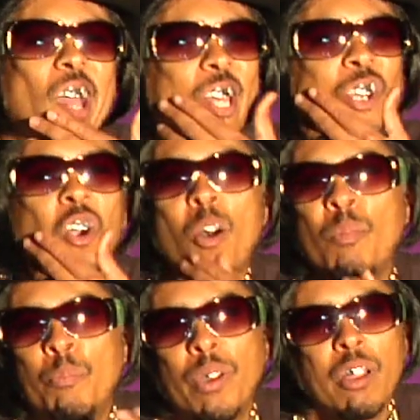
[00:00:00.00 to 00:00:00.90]
They call
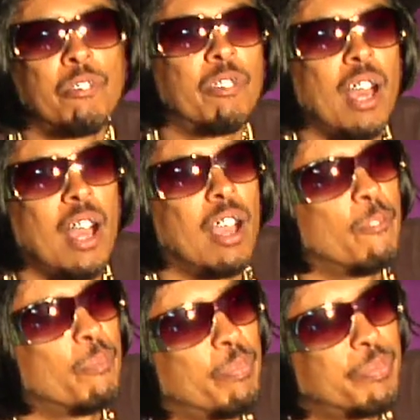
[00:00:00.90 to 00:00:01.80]
me Butterfly,
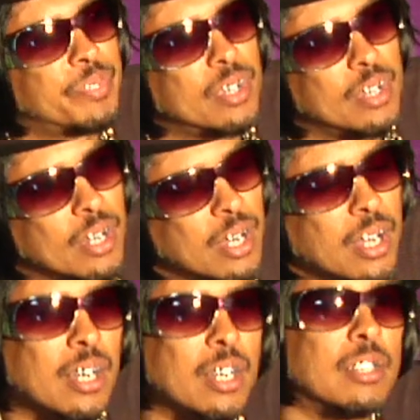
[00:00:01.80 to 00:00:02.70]

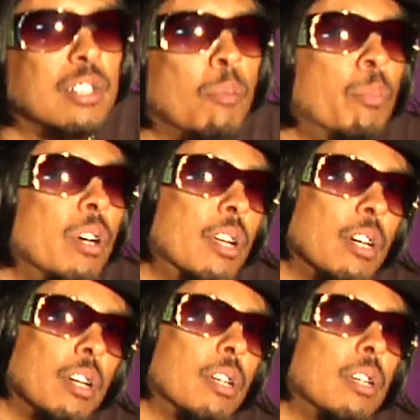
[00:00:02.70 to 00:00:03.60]
because I'm
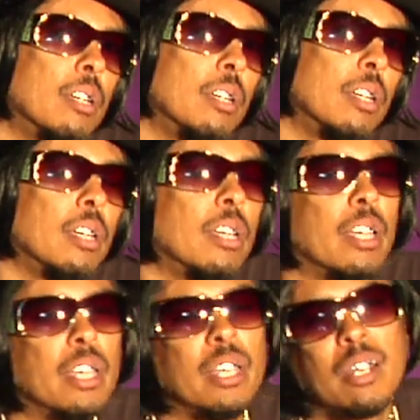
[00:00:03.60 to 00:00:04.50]
butter
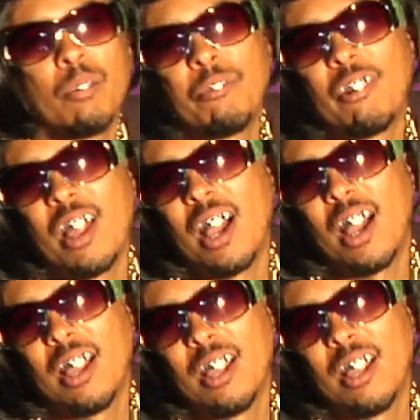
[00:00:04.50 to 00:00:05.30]
and I'm fly.